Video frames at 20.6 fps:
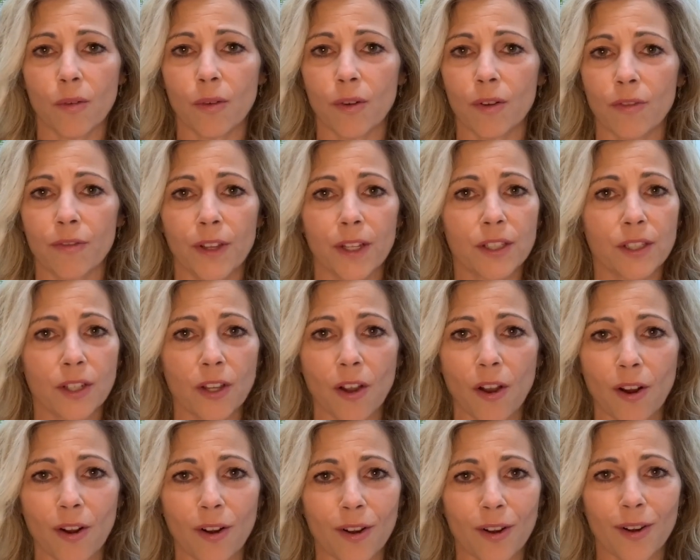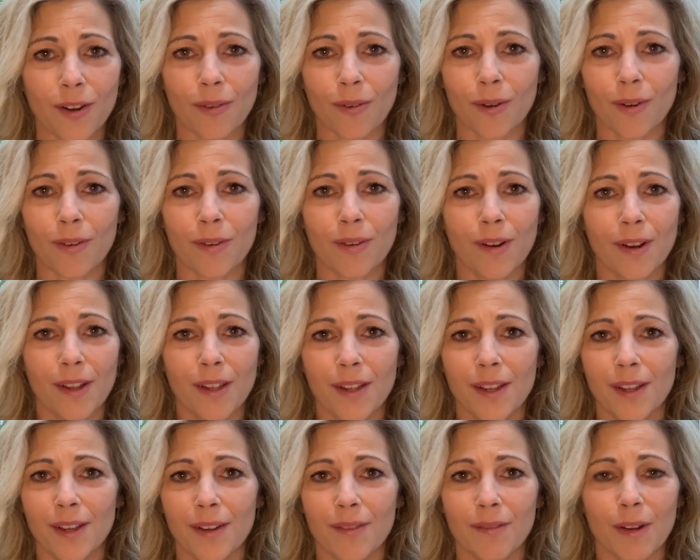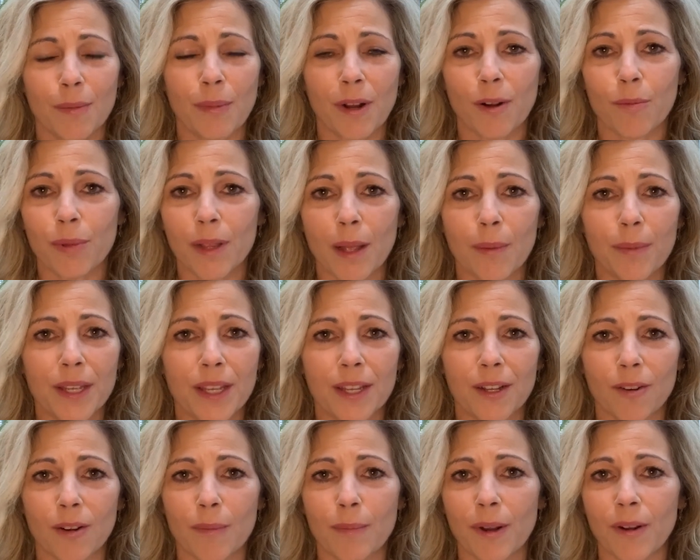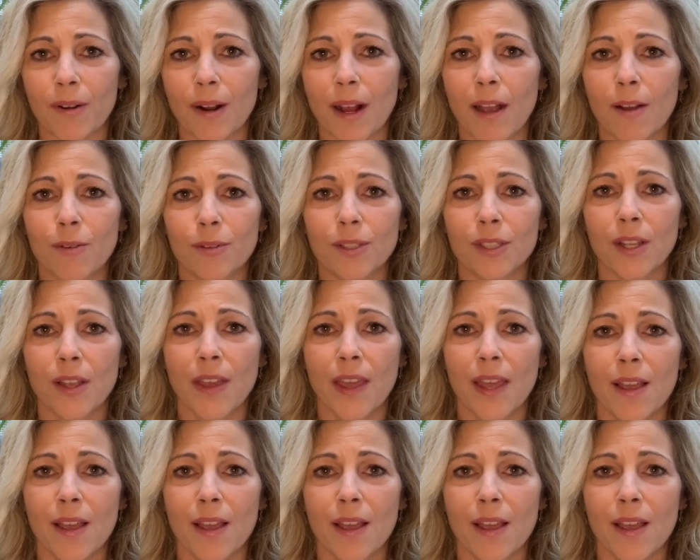or fix a car or repair plumbing or repair a house.